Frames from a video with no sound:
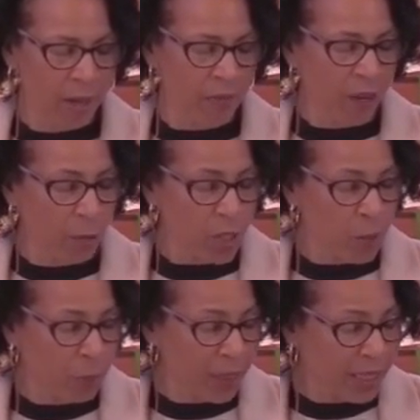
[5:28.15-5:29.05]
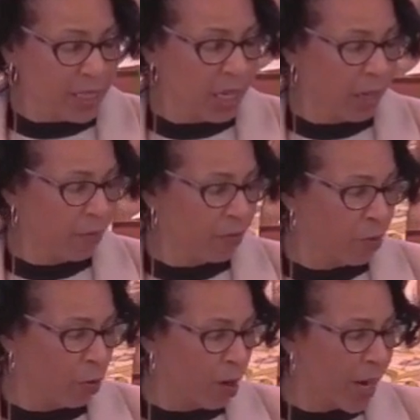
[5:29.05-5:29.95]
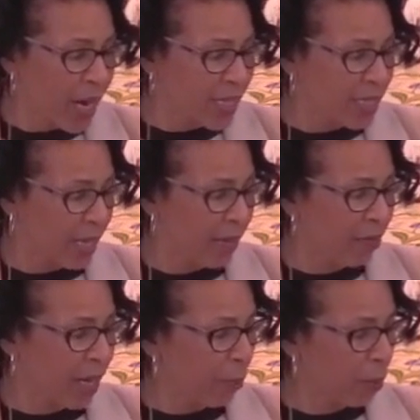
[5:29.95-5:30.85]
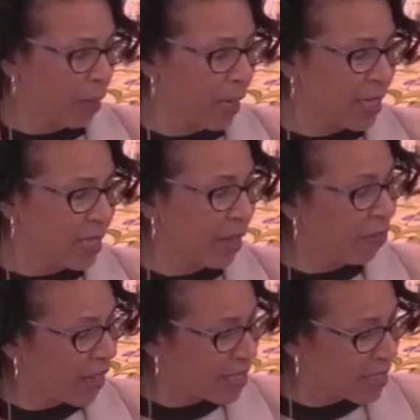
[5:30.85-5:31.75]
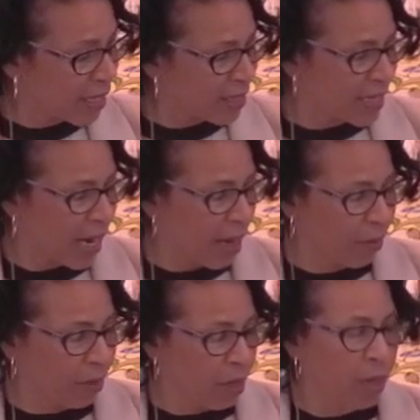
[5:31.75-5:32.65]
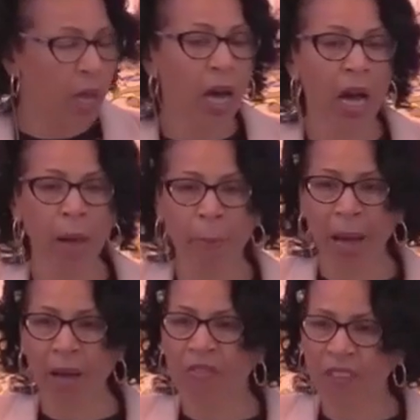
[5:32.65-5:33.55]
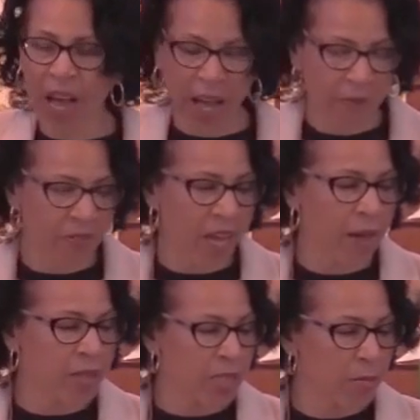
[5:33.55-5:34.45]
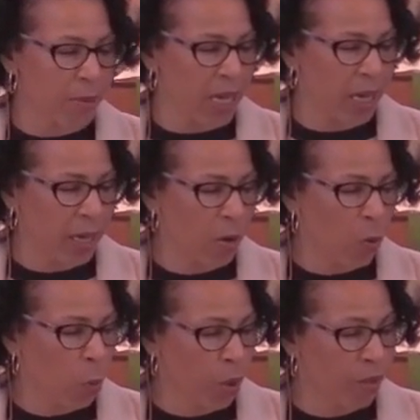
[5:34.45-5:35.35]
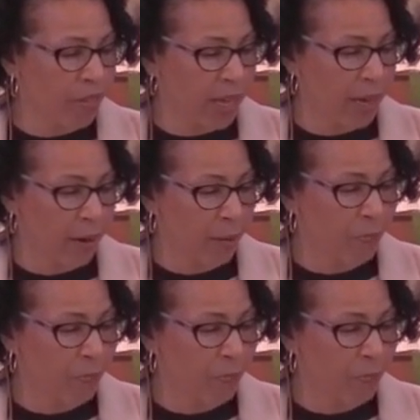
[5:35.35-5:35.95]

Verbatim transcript: There was plenty of grass in that place, and they sat down. About 5,000 men were there.